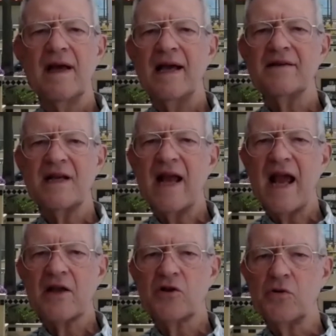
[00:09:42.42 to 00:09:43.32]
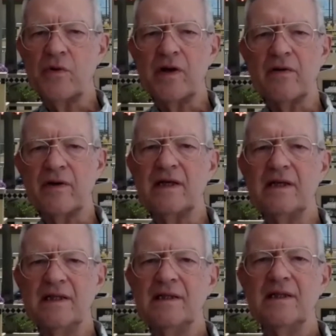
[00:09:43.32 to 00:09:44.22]
As an actuary,
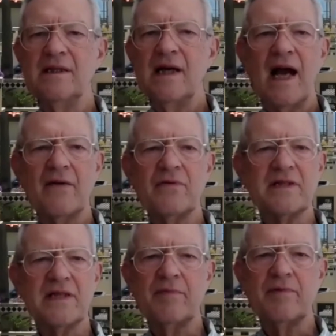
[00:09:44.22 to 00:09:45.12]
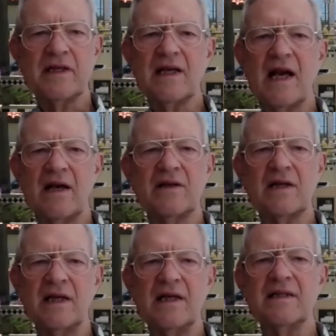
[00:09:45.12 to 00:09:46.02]
I was able to
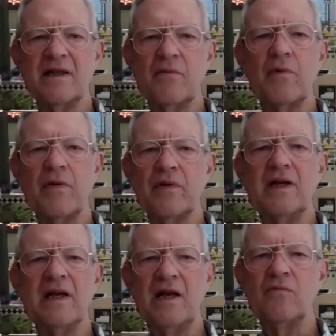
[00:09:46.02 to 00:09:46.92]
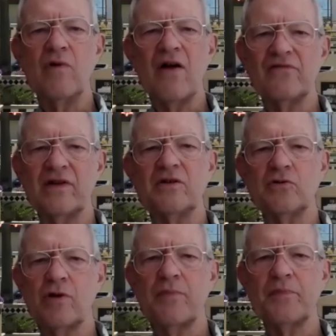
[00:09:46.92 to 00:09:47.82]
calculate that we would need roughly
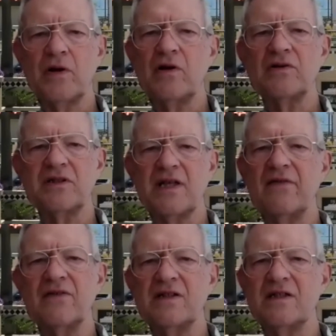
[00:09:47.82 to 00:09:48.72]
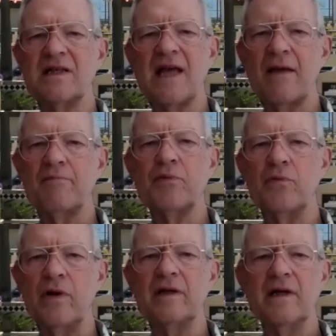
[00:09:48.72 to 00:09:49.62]
triple our savings to that
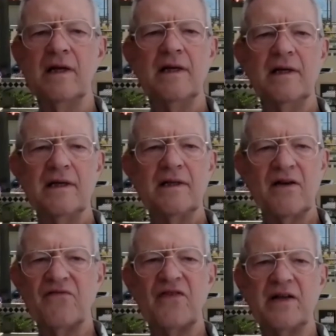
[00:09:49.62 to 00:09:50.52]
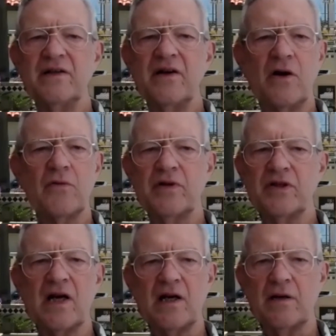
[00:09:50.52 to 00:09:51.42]
point to fund our
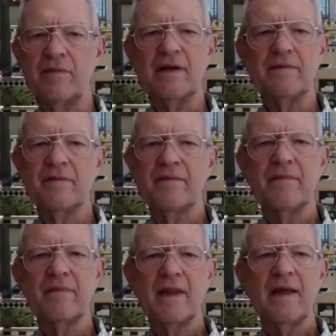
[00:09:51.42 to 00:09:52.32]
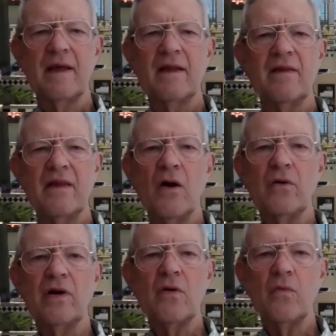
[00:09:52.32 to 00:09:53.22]
retirement. The
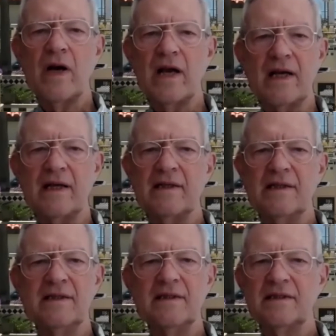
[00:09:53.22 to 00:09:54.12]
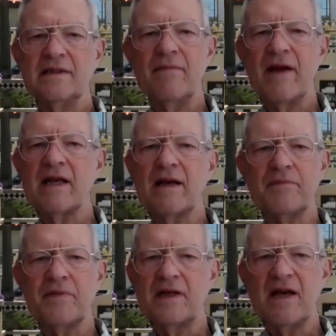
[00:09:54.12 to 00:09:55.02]
only way to make
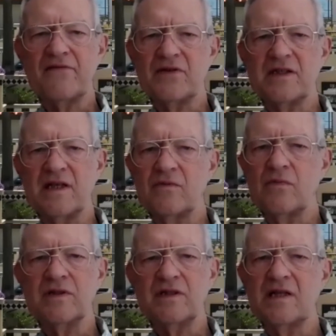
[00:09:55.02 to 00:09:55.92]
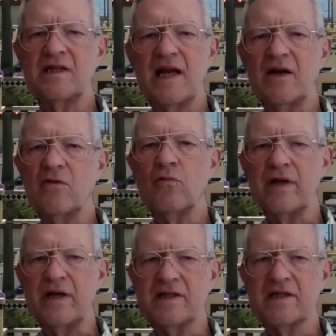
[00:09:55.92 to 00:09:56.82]
up the deficit was to take
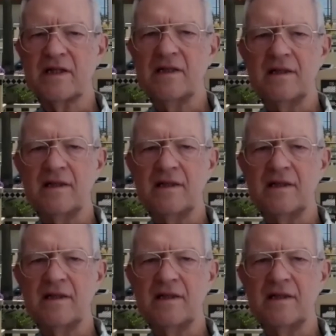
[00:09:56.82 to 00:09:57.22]
risk.